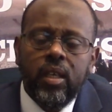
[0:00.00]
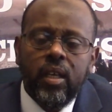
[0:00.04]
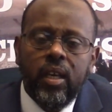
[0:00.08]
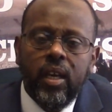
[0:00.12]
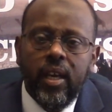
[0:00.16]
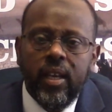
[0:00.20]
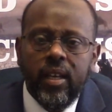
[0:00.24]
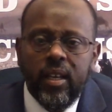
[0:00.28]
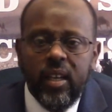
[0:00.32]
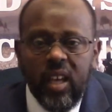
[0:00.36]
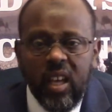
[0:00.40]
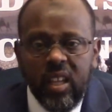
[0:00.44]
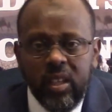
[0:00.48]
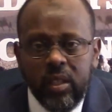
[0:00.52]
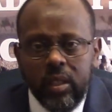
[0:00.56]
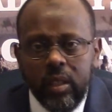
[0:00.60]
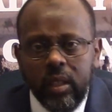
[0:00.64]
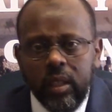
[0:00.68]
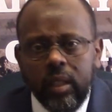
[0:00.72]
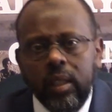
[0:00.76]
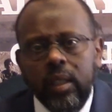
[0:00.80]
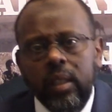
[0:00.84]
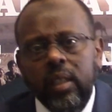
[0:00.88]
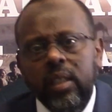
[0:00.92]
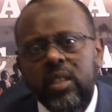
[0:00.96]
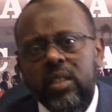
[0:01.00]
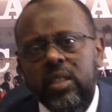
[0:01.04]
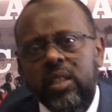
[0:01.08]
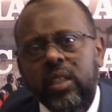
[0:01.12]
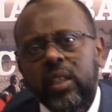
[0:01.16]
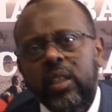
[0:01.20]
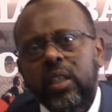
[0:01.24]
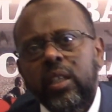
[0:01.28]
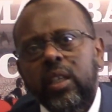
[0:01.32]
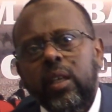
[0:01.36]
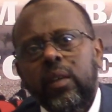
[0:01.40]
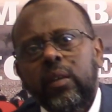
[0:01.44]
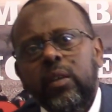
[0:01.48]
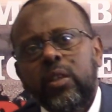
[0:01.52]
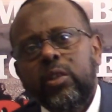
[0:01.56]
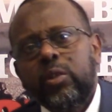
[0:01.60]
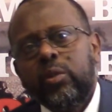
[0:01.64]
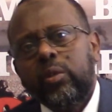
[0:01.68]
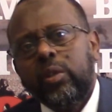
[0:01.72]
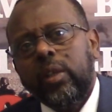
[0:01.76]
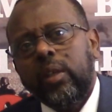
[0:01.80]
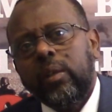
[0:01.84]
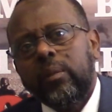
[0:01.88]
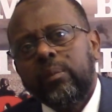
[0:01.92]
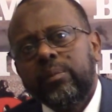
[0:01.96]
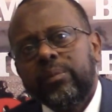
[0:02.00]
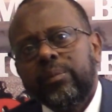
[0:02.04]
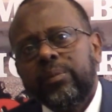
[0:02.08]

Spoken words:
and ethnic cleansing in Eritrea.